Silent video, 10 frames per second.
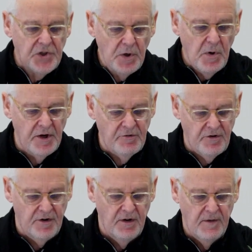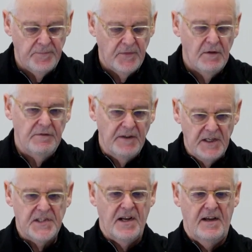200
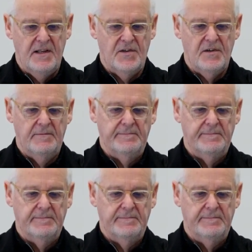Philistines.